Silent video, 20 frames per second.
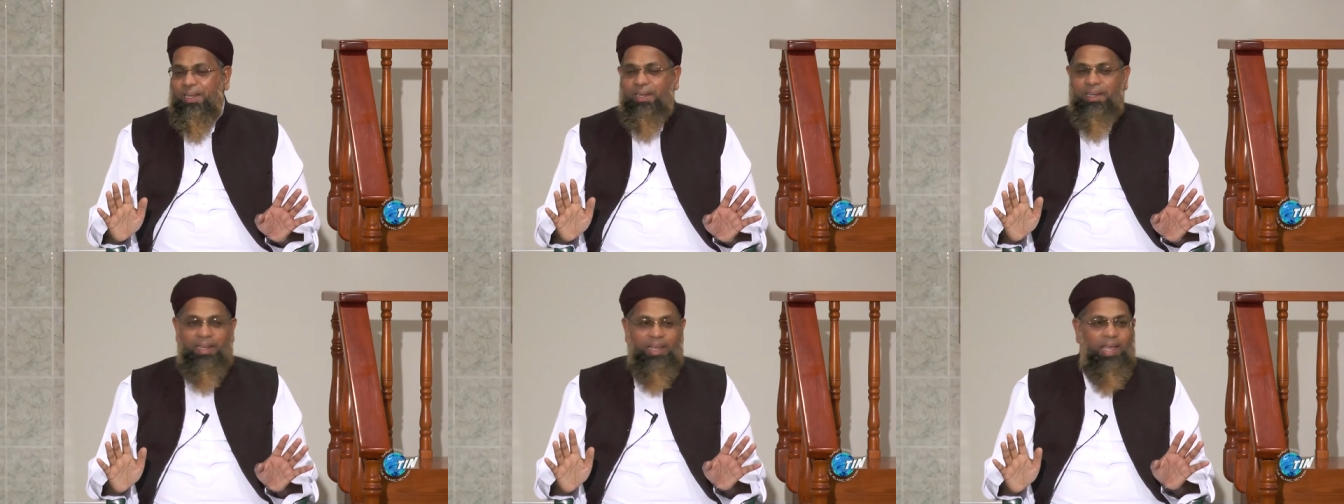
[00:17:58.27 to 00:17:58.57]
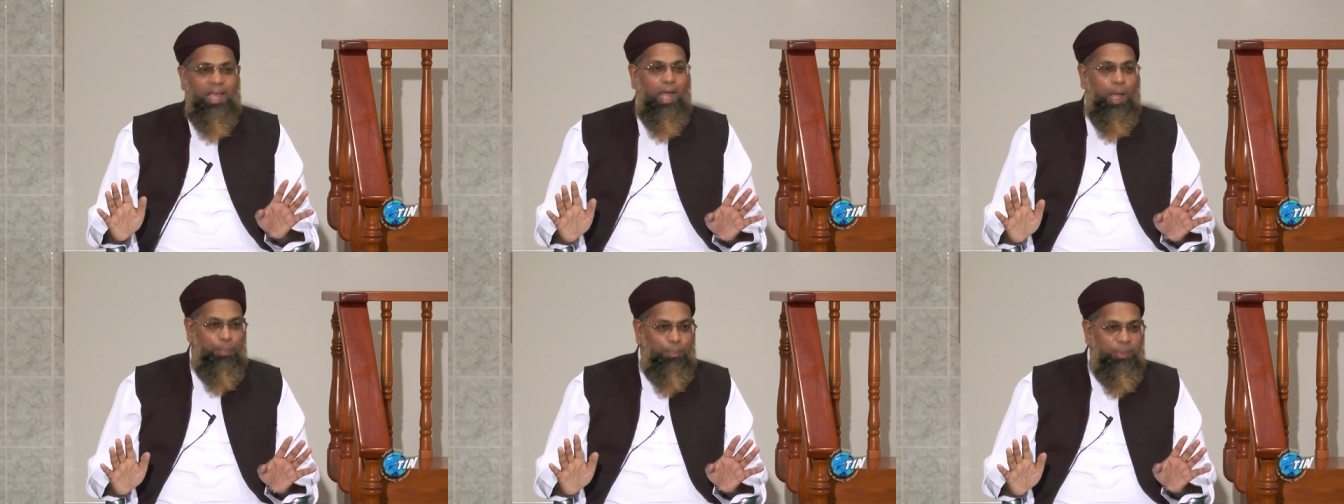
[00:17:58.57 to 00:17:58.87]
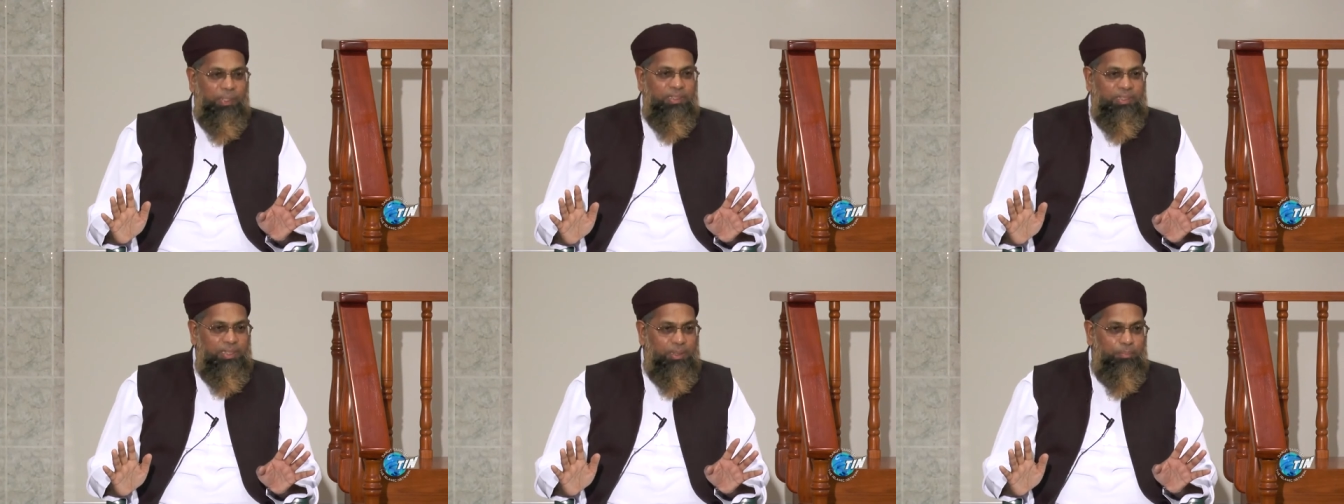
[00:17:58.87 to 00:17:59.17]
They
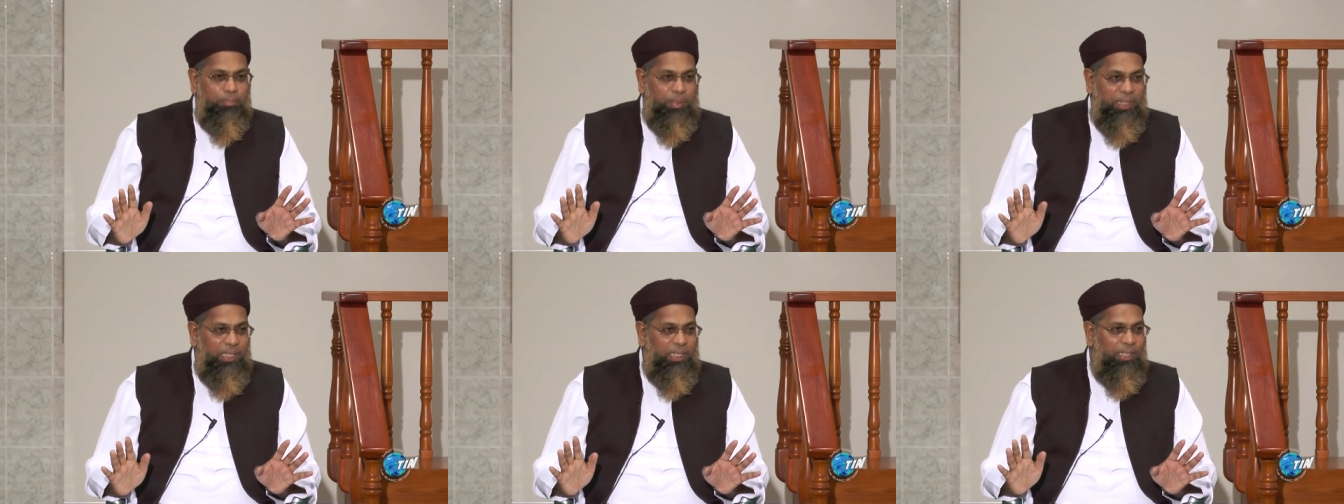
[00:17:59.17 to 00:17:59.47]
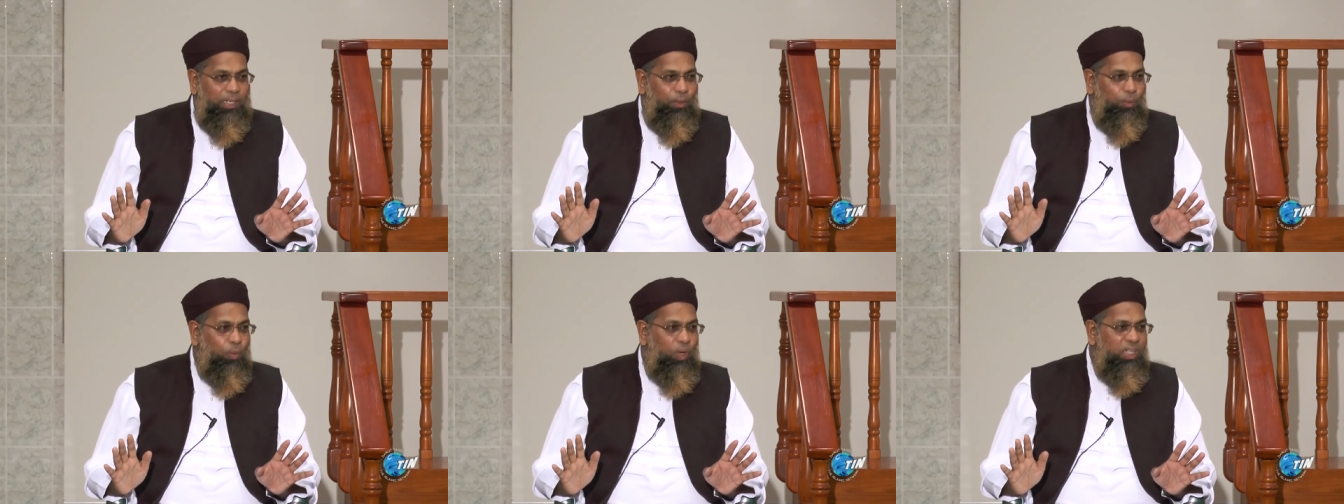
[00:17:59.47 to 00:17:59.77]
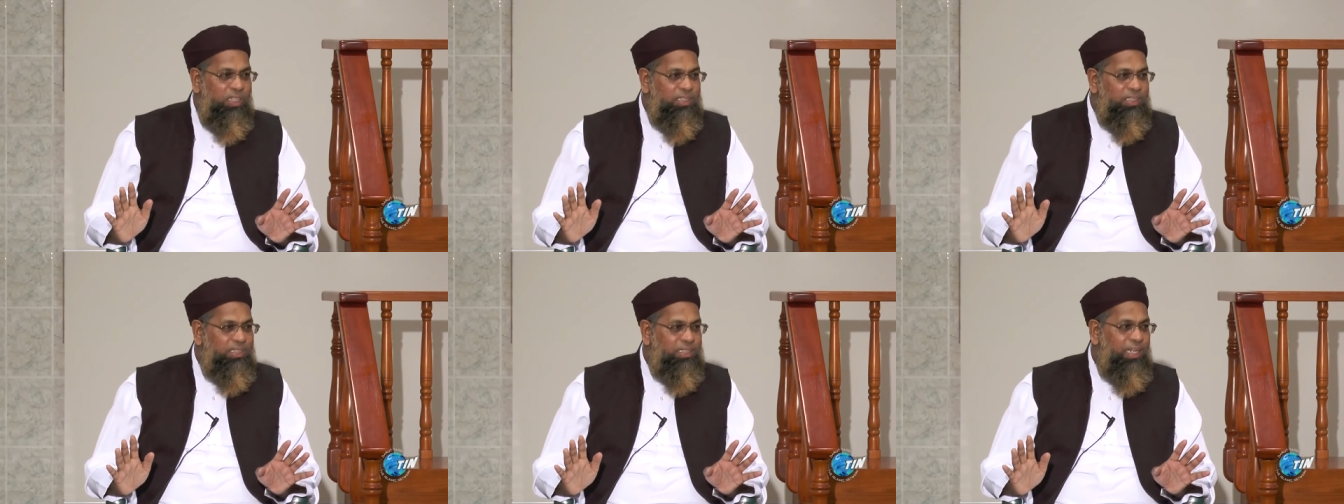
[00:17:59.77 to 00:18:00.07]
happened to be the
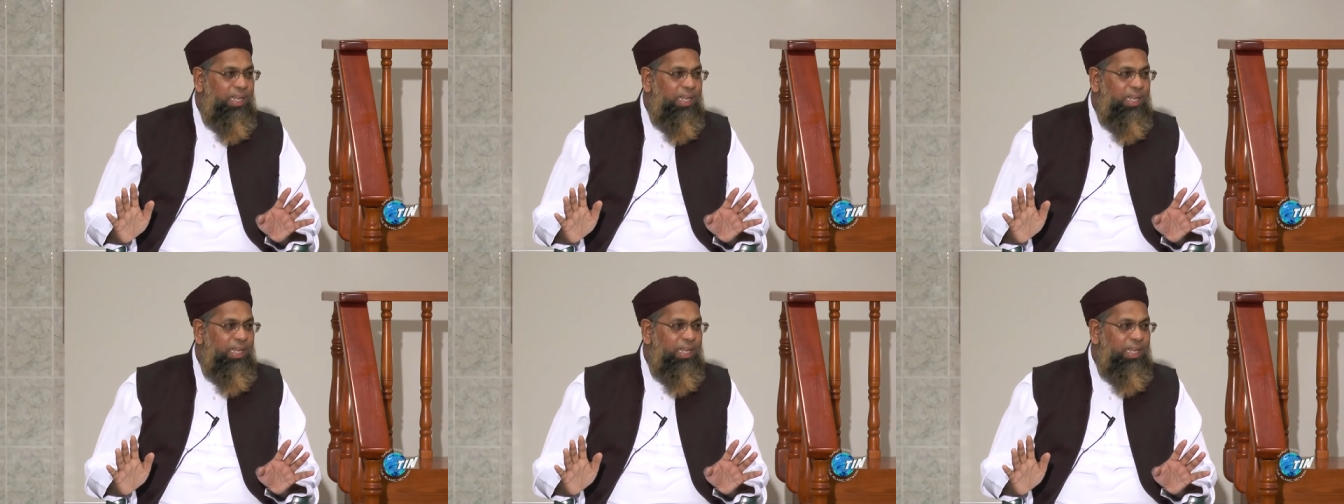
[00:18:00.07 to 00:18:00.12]
ones